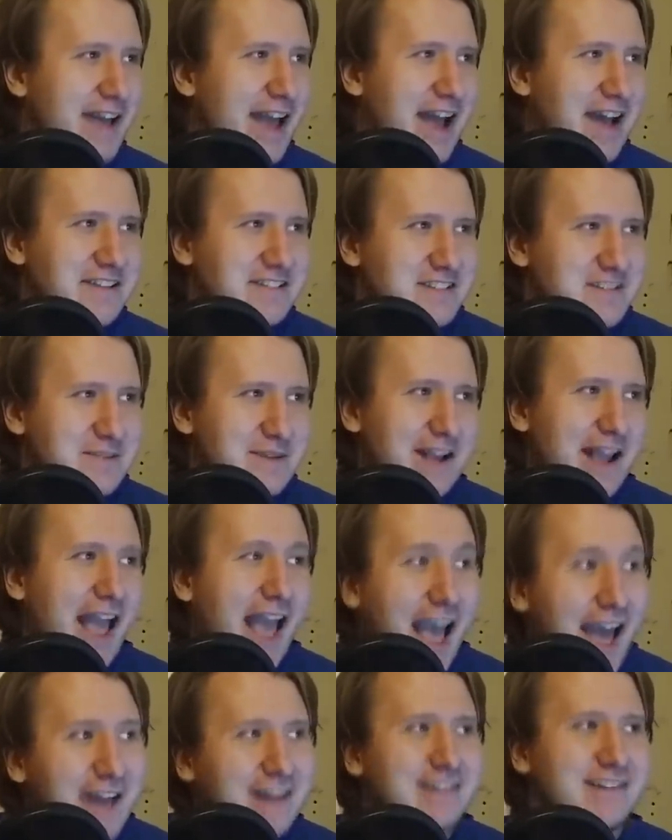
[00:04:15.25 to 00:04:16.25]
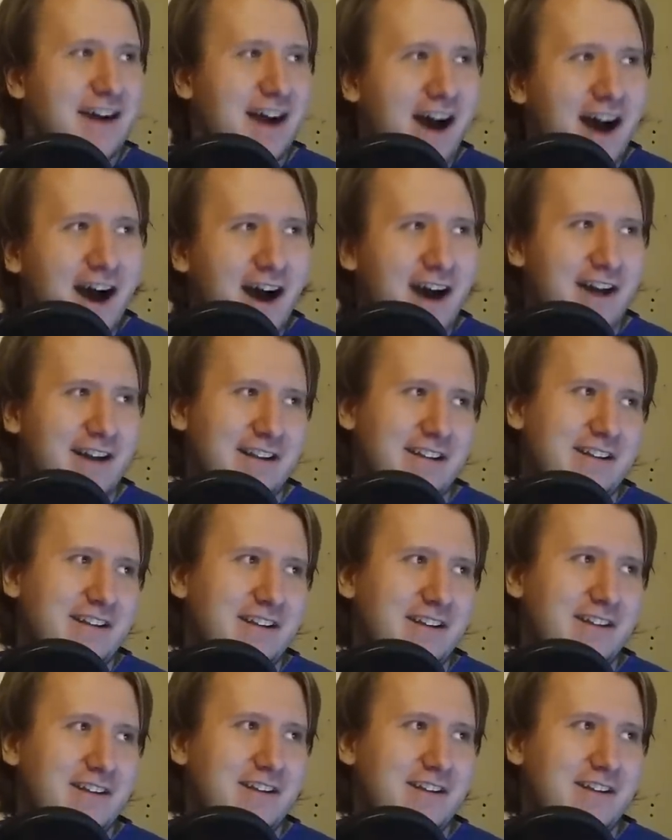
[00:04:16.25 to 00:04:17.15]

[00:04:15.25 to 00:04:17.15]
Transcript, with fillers: It has to be added on,